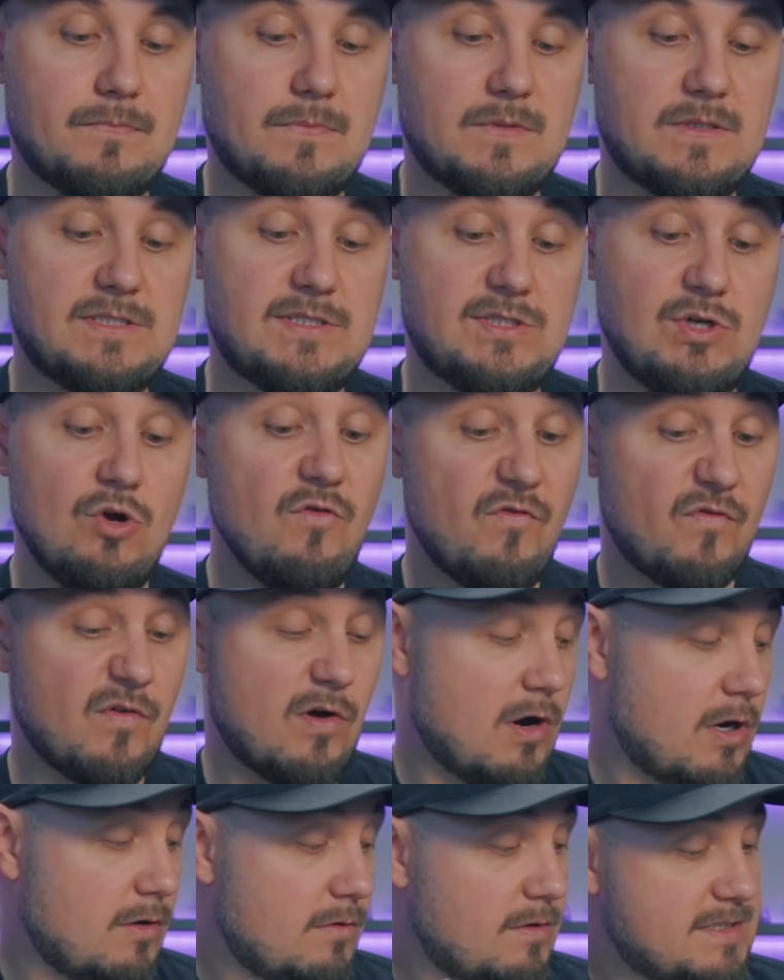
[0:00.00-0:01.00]
so
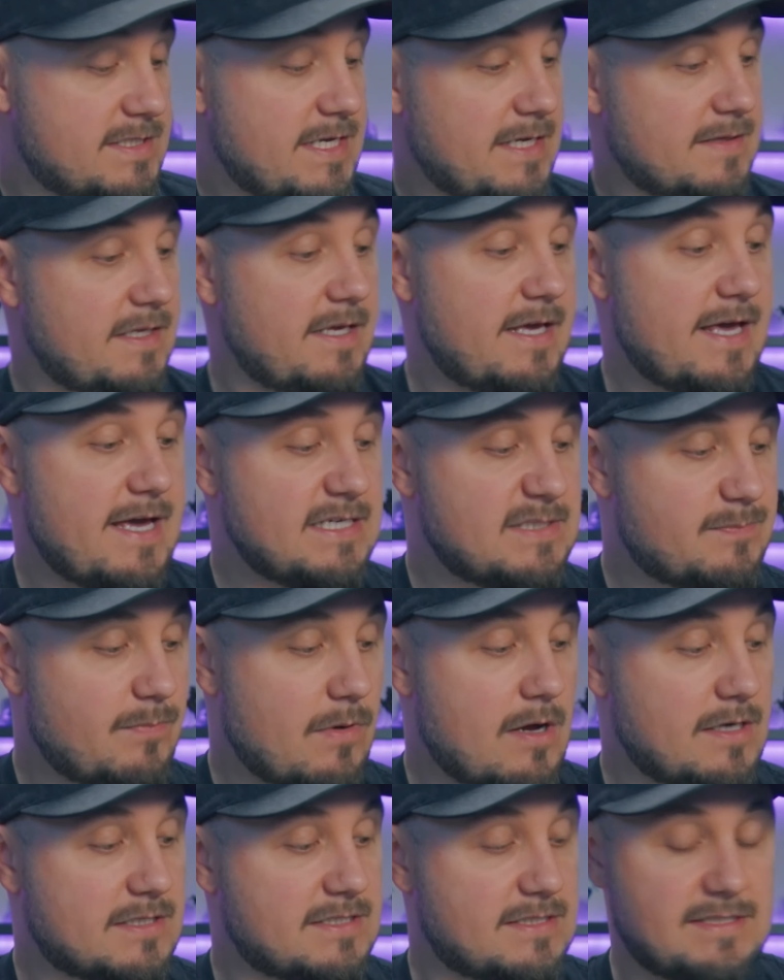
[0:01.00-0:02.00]
far, it looks like the
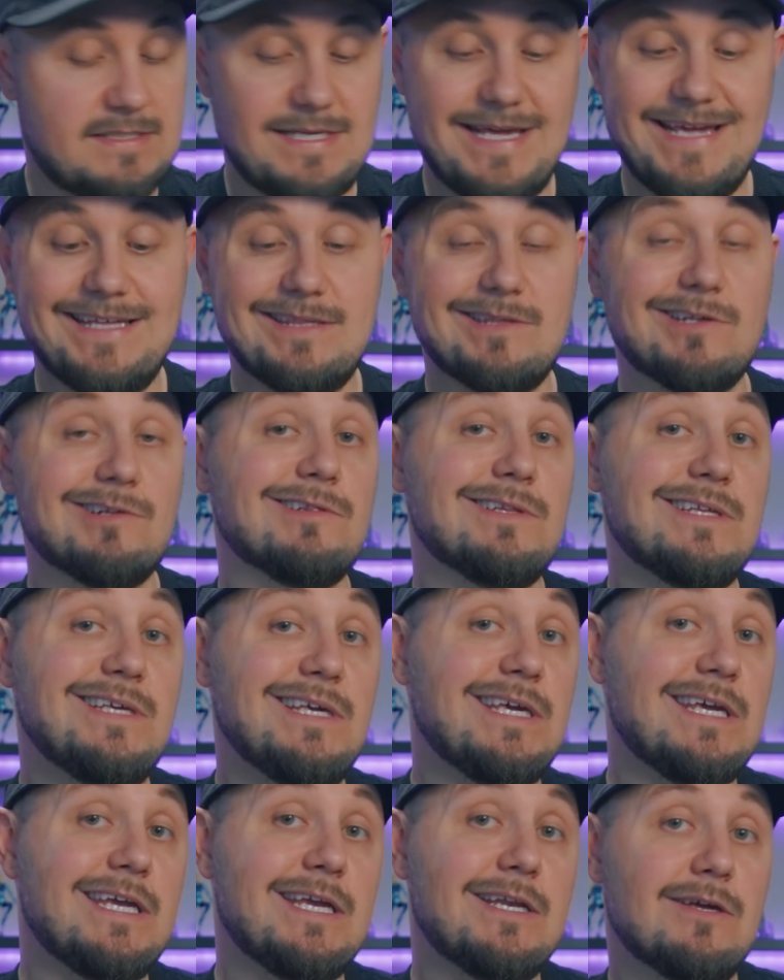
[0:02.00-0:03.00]
Xbox is taking the
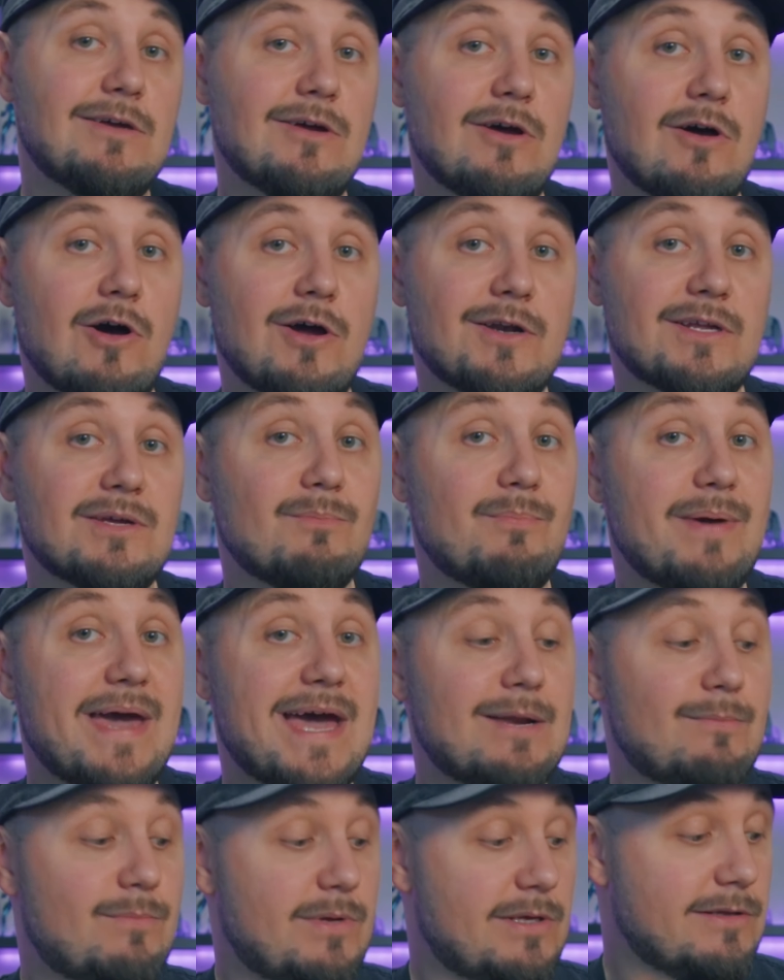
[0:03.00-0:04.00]
lead on
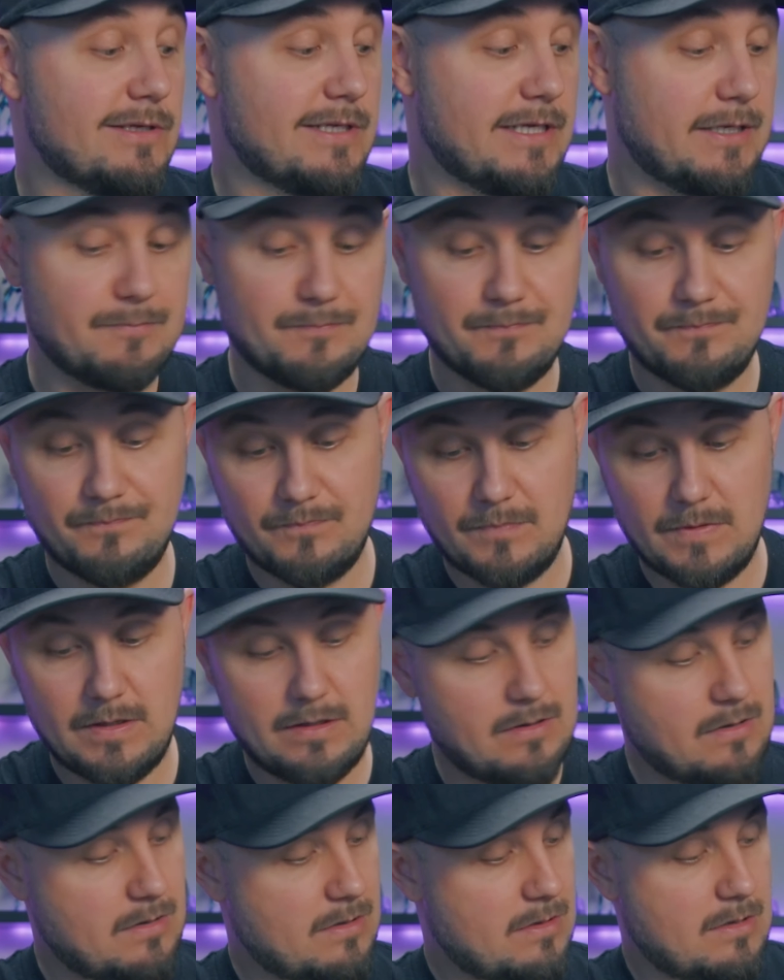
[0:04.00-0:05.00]
compatibility.
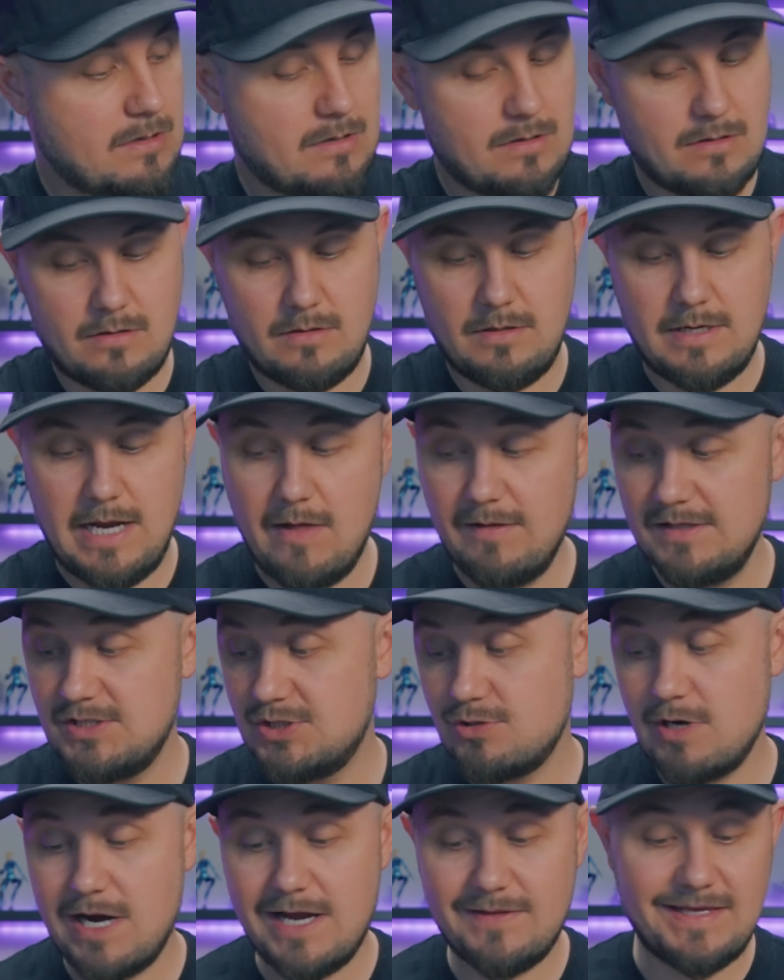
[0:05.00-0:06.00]
Now let's
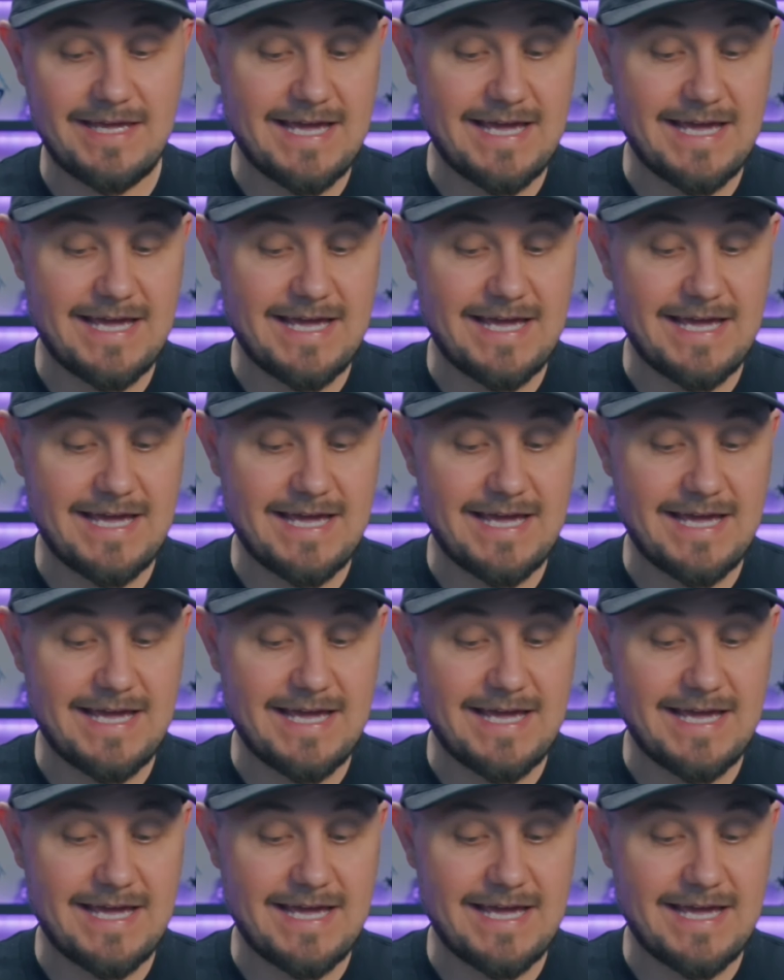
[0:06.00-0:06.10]
try the